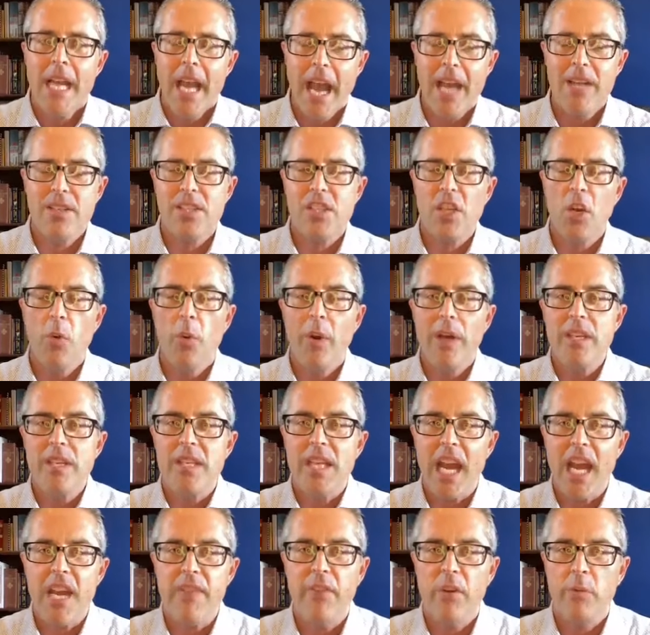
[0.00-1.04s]
And so when
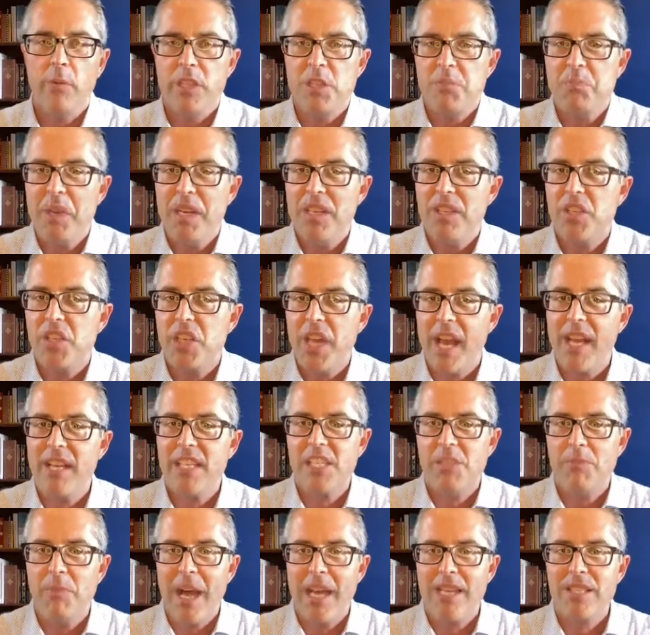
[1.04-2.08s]
David was being
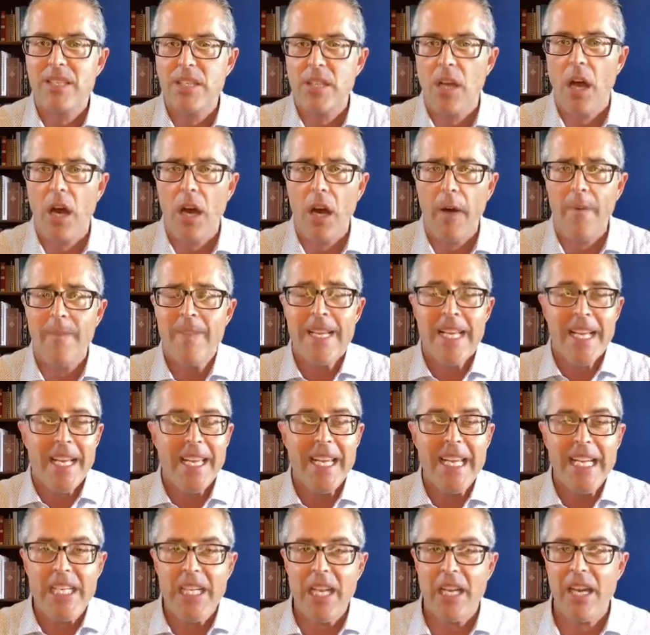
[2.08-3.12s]
chased by Saul,
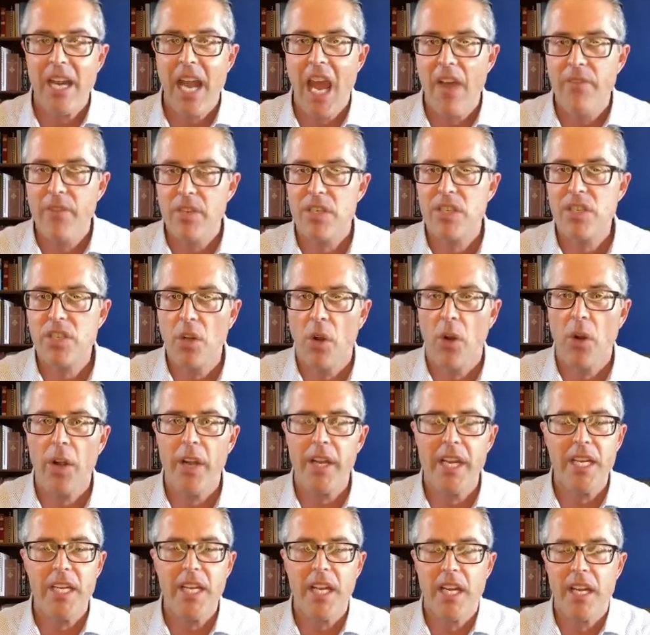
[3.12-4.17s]
he didn't have a
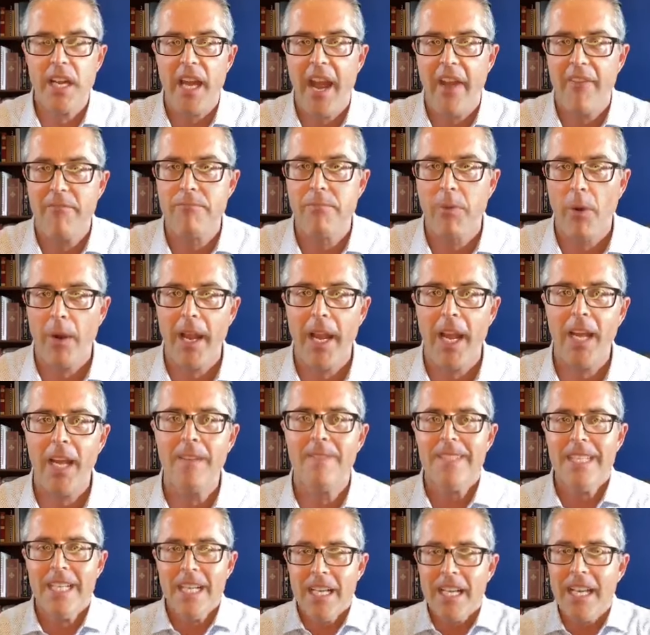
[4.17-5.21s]
sword, he didn't have
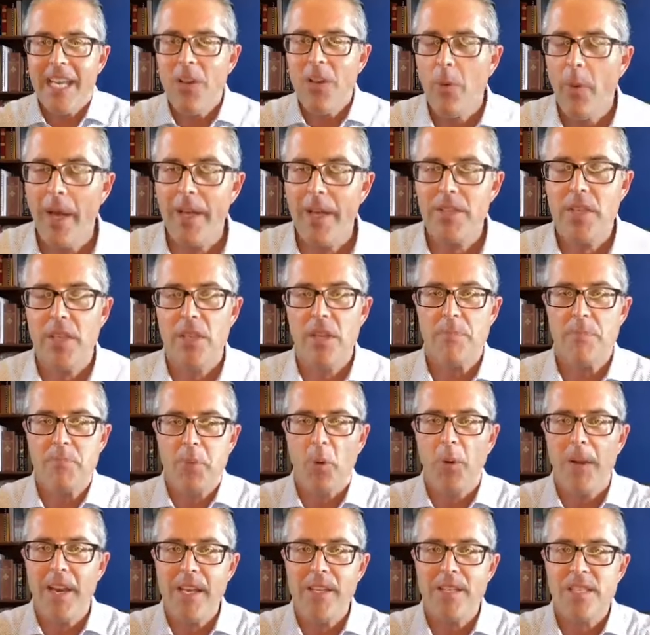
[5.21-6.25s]
bread. He went to the
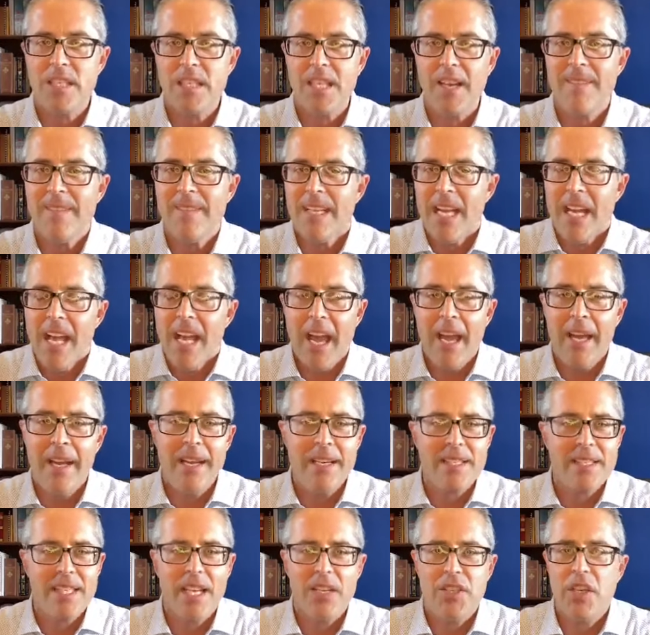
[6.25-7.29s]
priest and
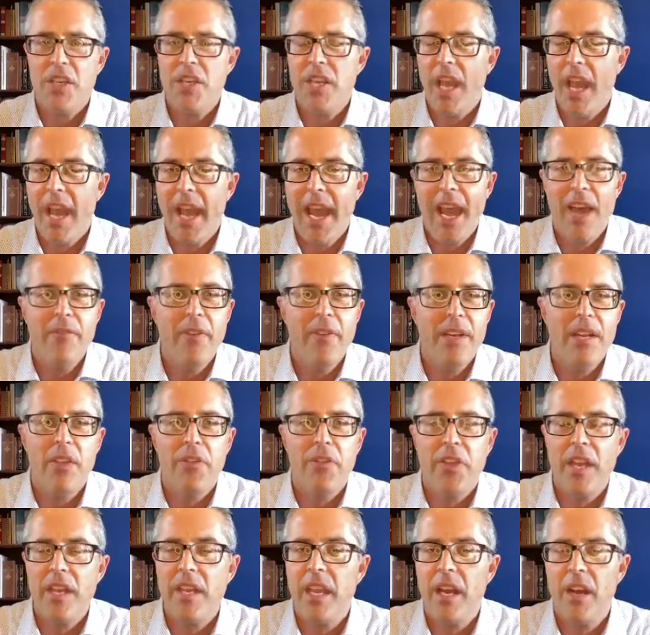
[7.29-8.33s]
he said, Do you have
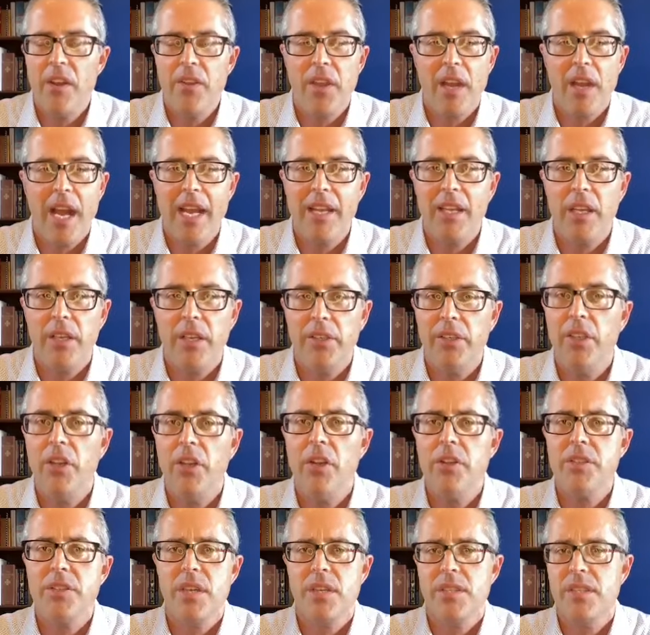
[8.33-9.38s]
anything here that I can
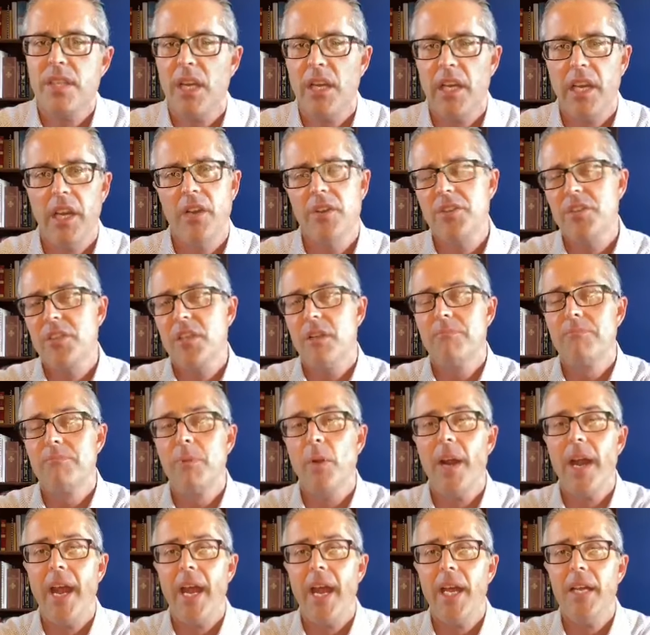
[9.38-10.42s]
use? He said, Here's some
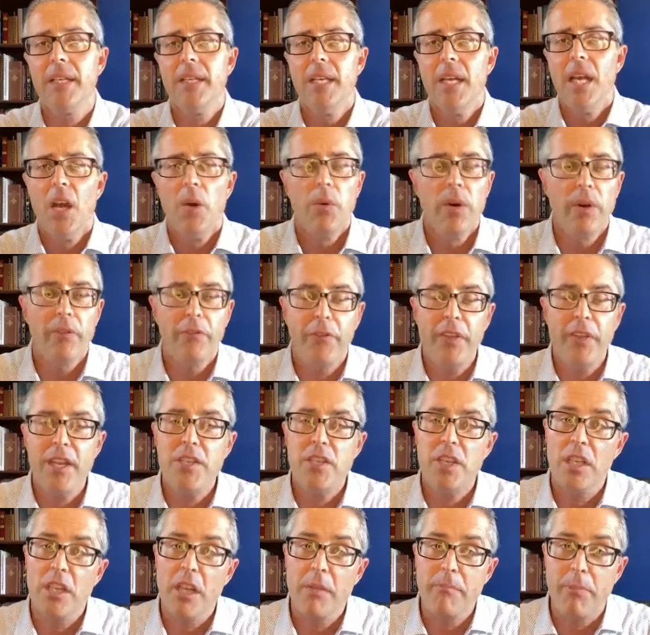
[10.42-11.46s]
bread. We'll
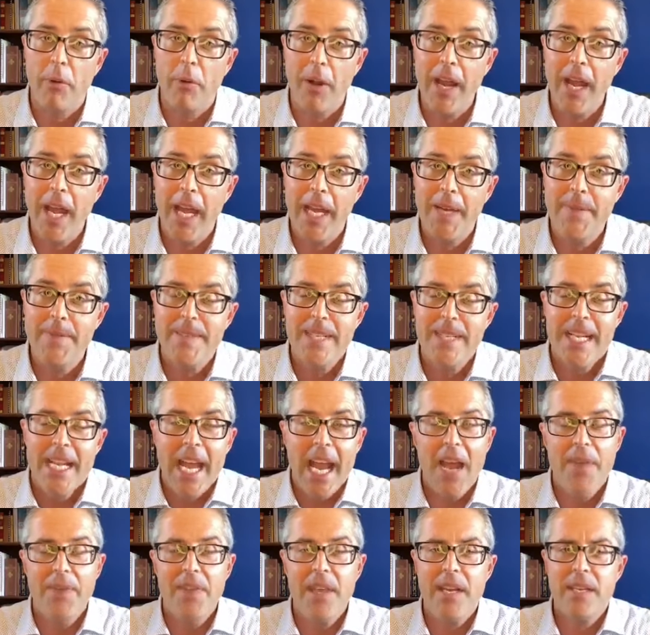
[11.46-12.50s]
feed you the bread.
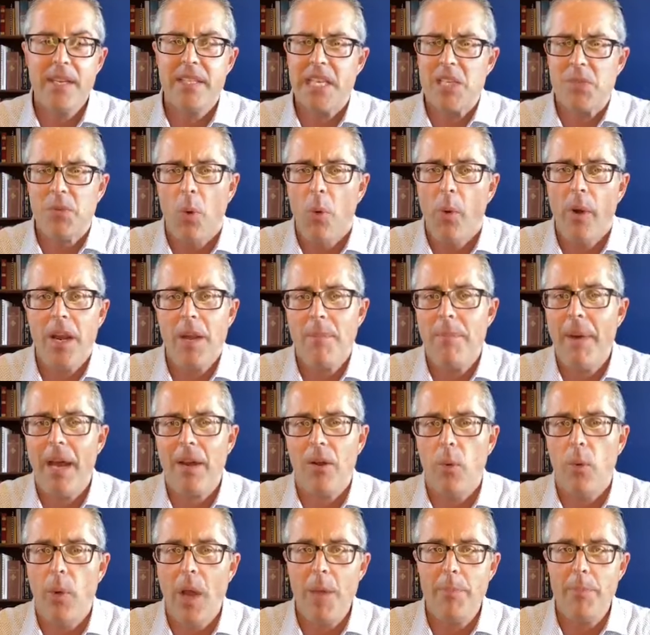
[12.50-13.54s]
And then he says, Well, what
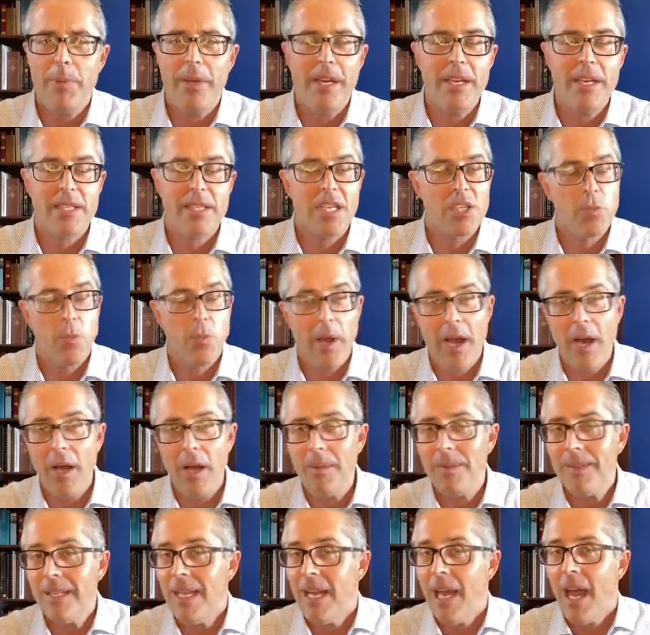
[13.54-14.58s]
about a weapon? He says,
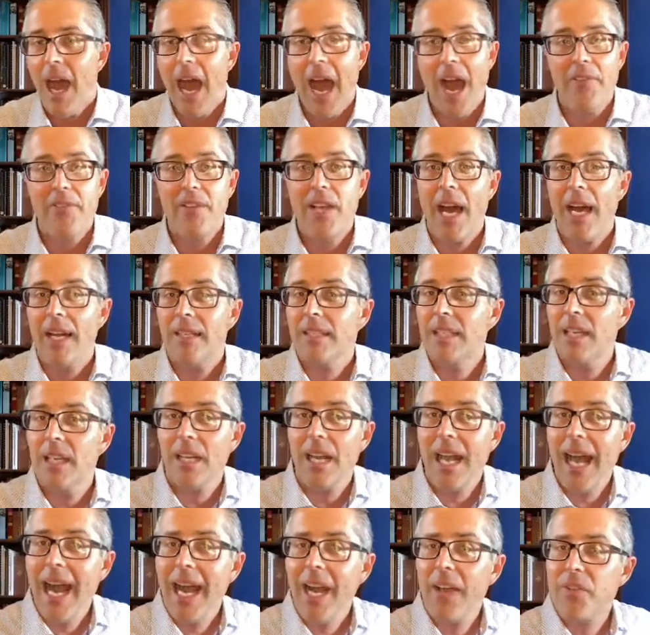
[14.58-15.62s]
Well, I've got
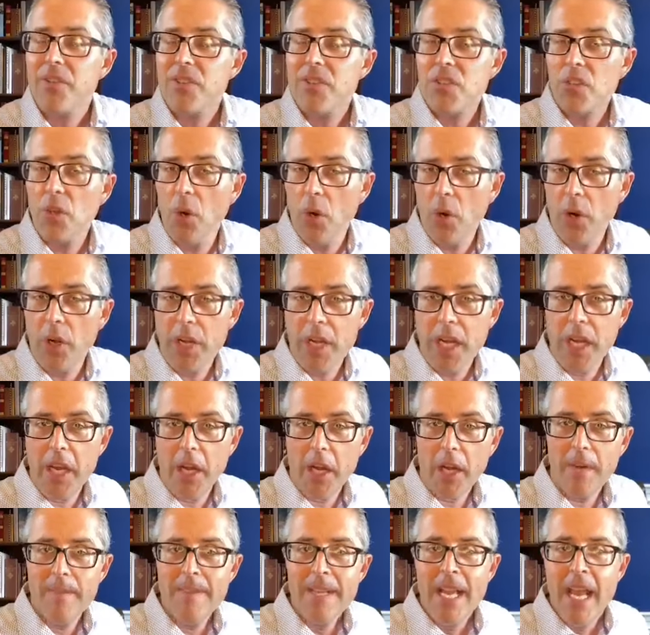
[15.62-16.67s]
Goliath's sword
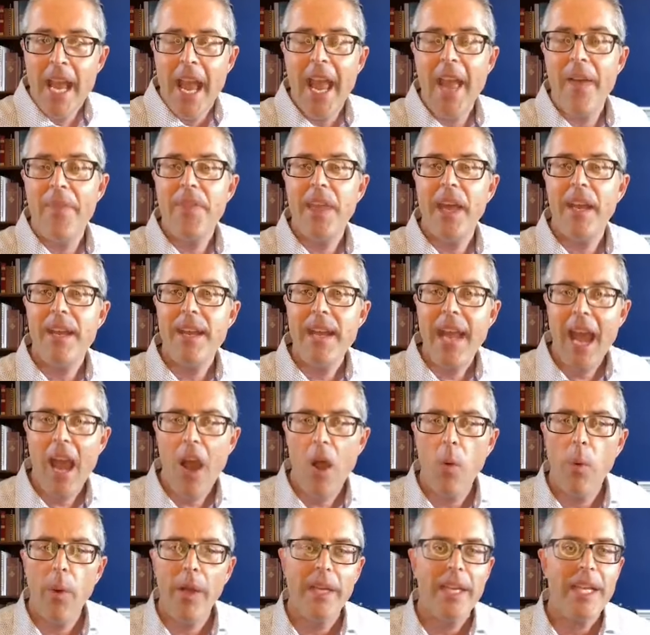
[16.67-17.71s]
here. And then
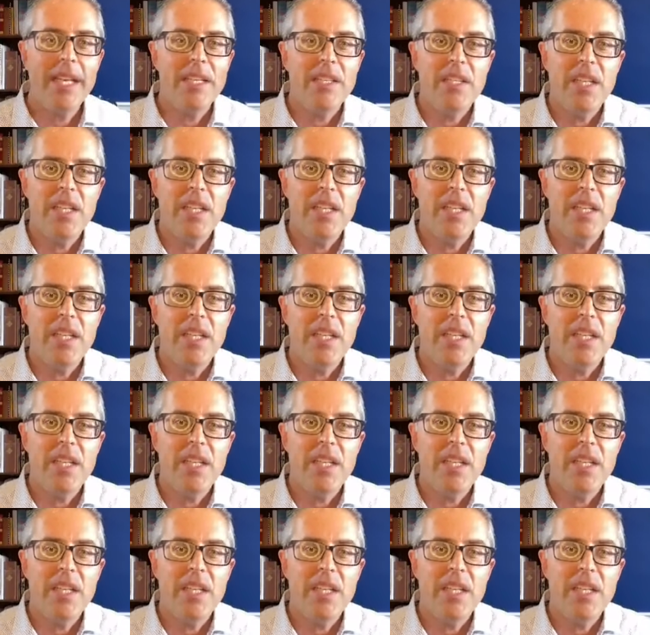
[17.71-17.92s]
now, when he